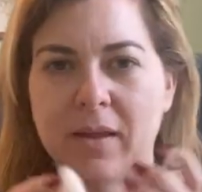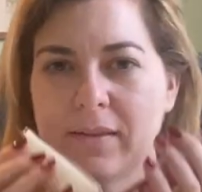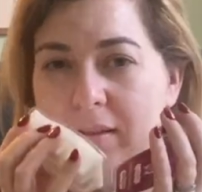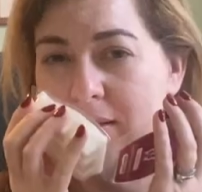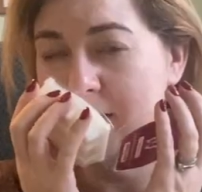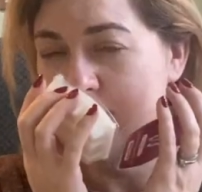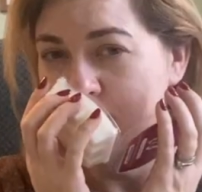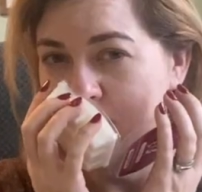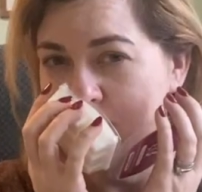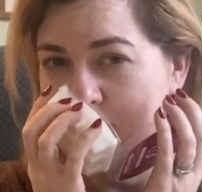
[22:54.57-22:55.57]
This is
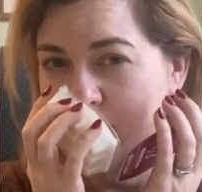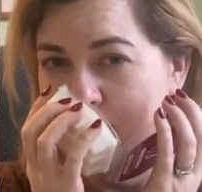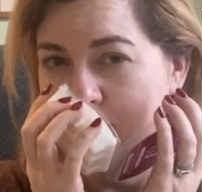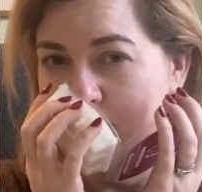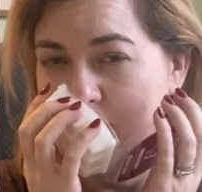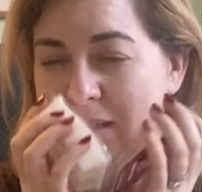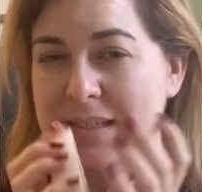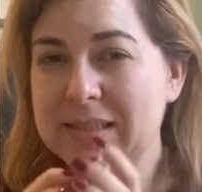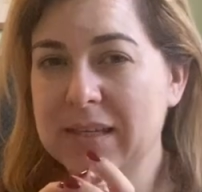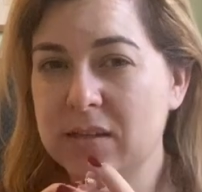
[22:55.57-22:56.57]

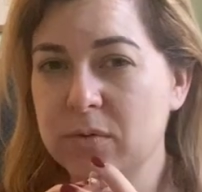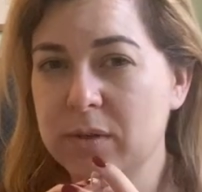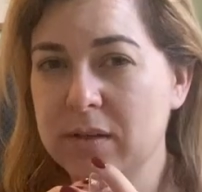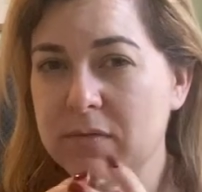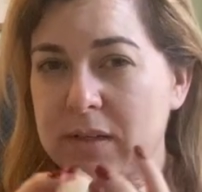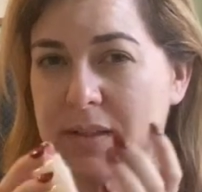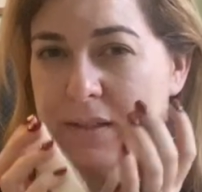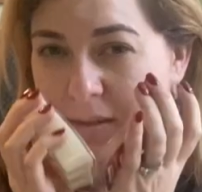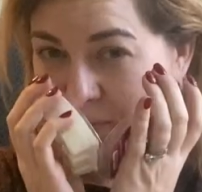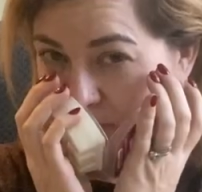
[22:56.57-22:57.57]
sandalwood and
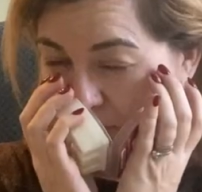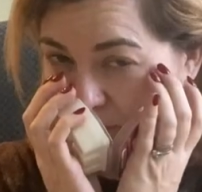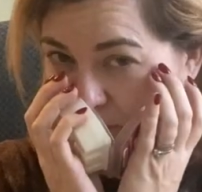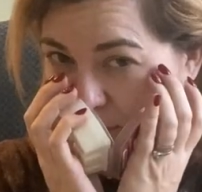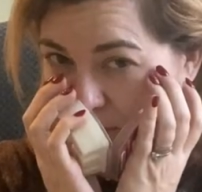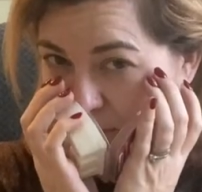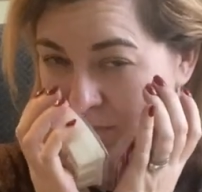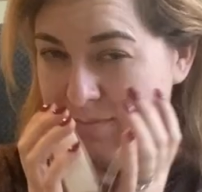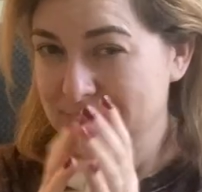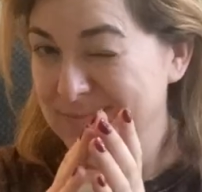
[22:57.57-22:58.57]
vanilla.
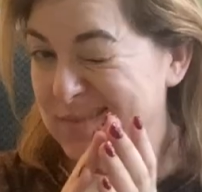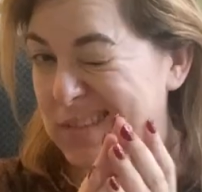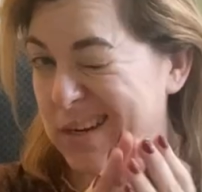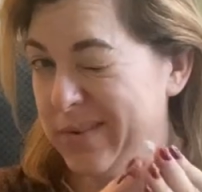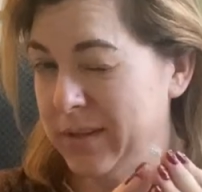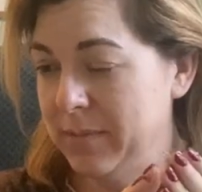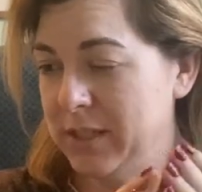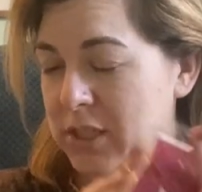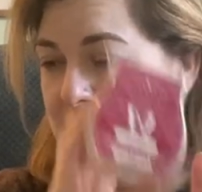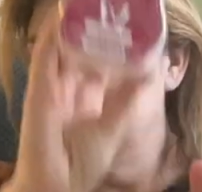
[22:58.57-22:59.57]
Not really my
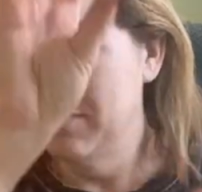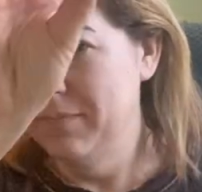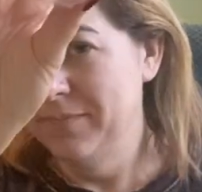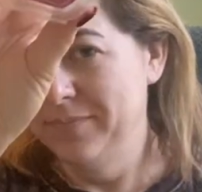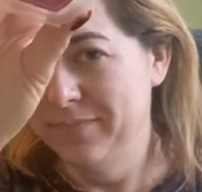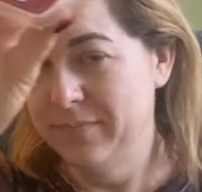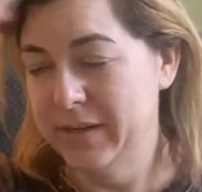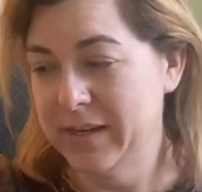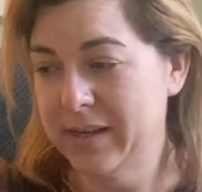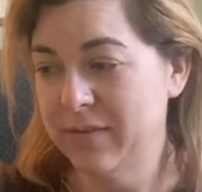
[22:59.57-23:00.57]
jam, but
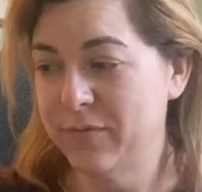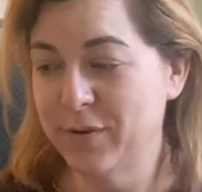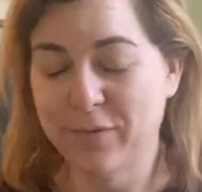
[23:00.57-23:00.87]
I got it for a